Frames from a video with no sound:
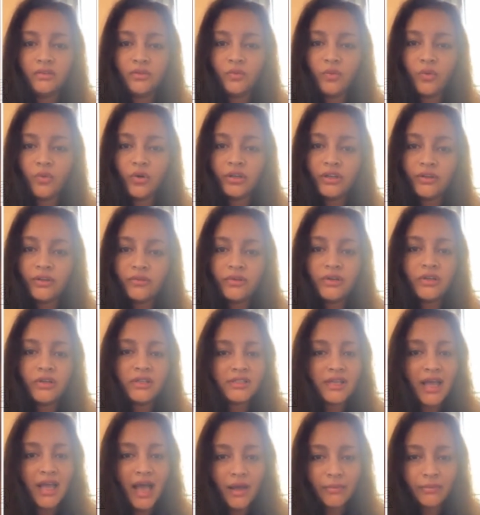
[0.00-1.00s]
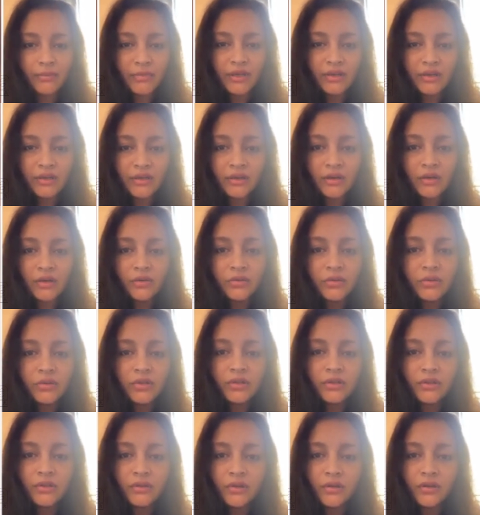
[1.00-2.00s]
whatever is happening around.
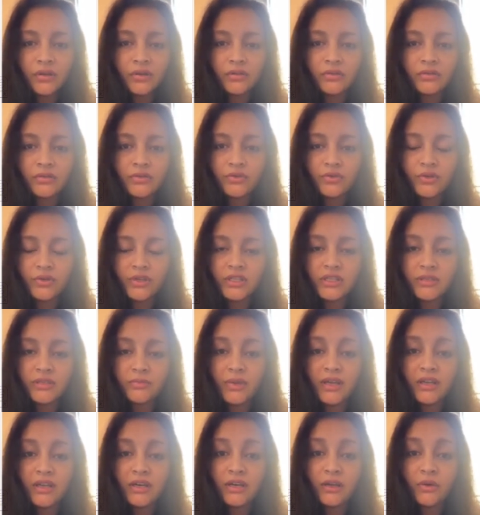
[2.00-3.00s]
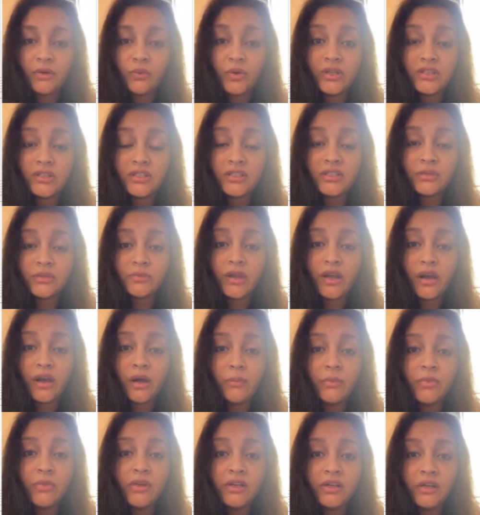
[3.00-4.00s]
So it's my request, it's my
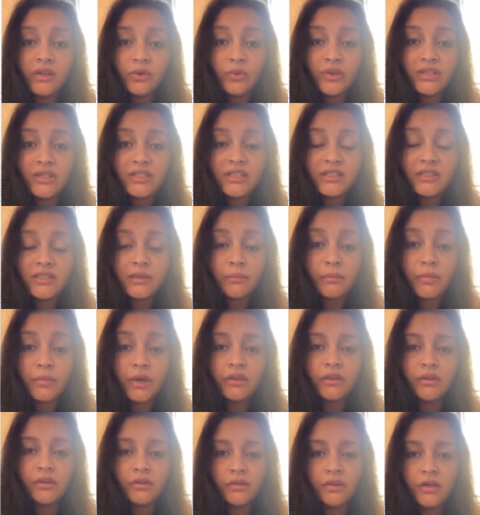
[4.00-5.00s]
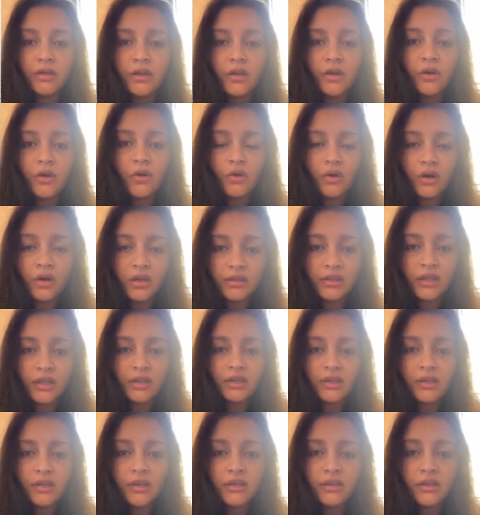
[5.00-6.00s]
humble request as a mother. Oka
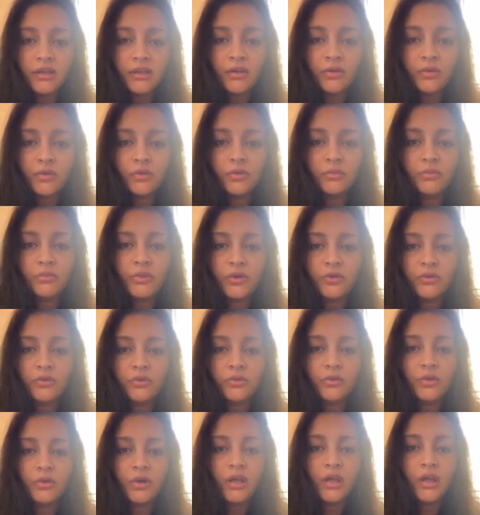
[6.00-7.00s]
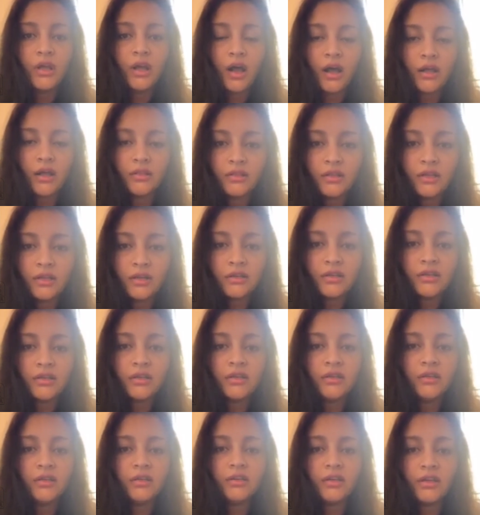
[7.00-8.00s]
talliga nenu meeku
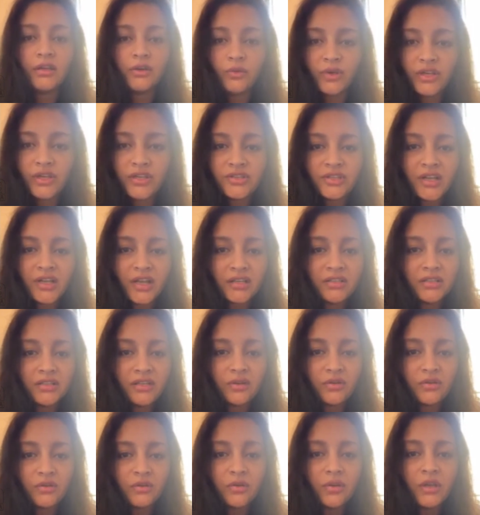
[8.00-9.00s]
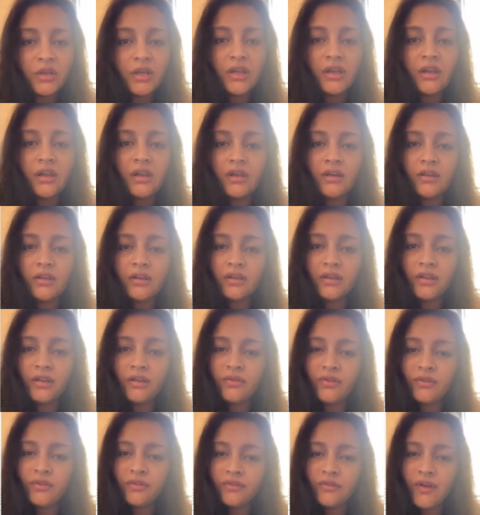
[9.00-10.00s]
andarki request chestunanu.
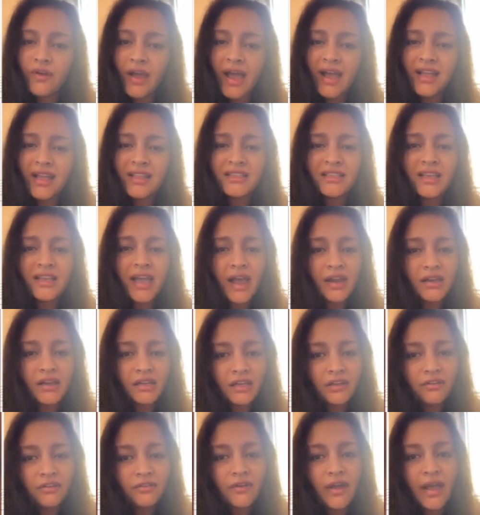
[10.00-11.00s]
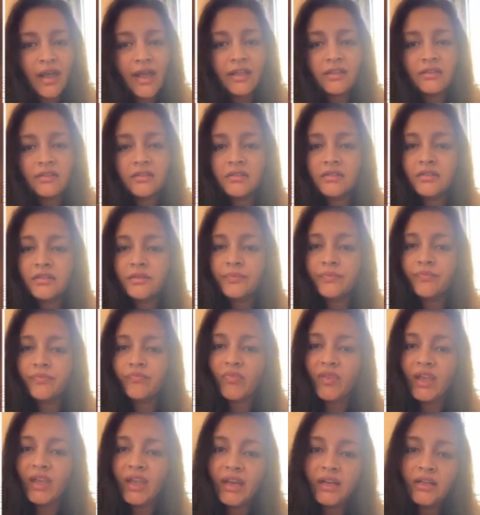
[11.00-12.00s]
Even fans, anti-fans,
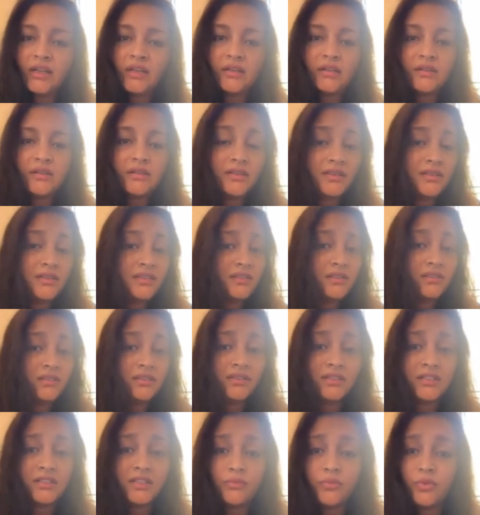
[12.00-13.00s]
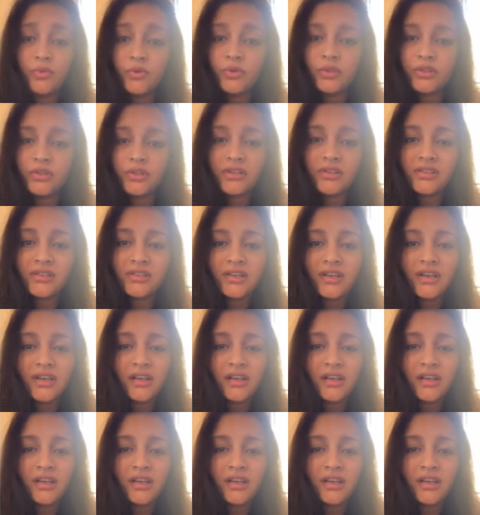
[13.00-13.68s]
haters, supporters,